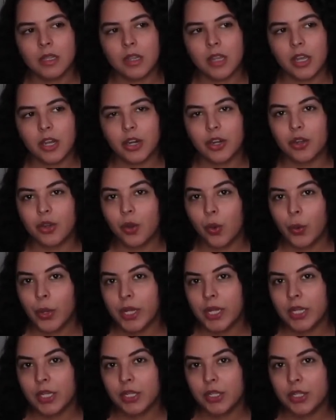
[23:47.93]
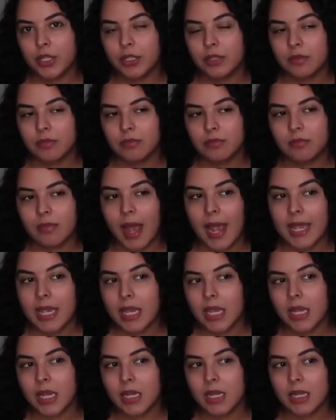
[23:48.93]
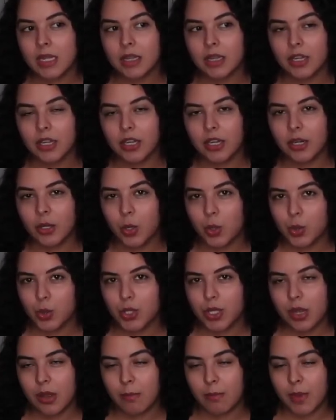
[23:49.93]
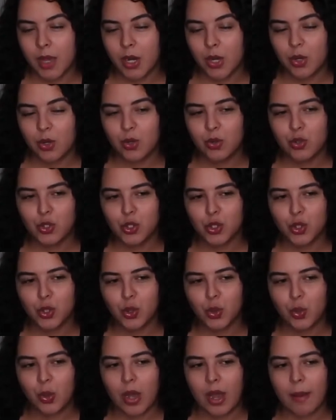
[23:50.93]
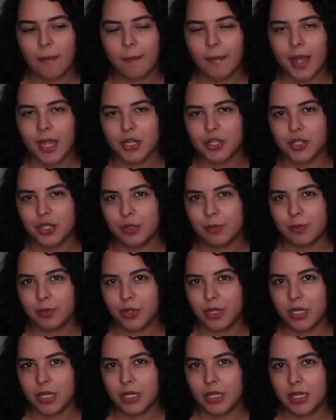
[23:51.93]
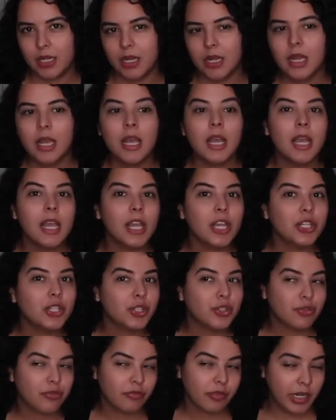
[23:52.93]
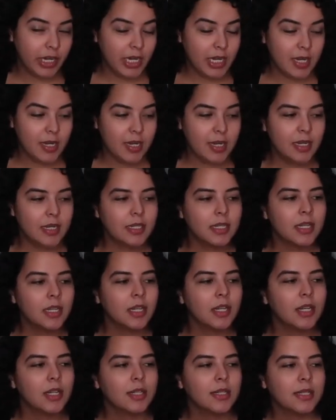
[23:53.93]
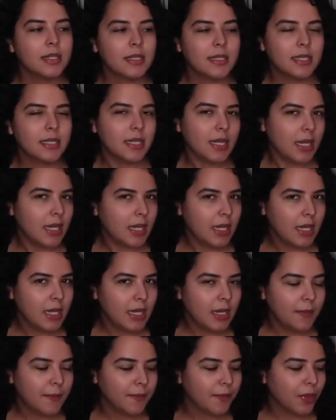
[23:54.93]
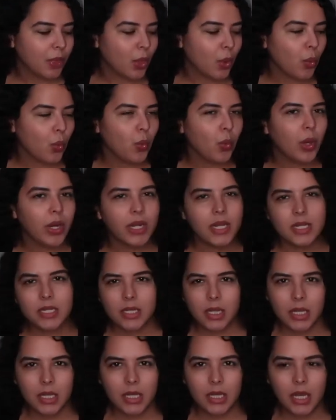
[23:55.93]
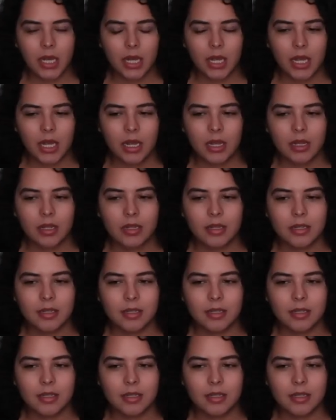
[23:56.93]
they're going hiking and they're gonna go to the meadows, so I'm actually pretty intrigued to see what he's thinking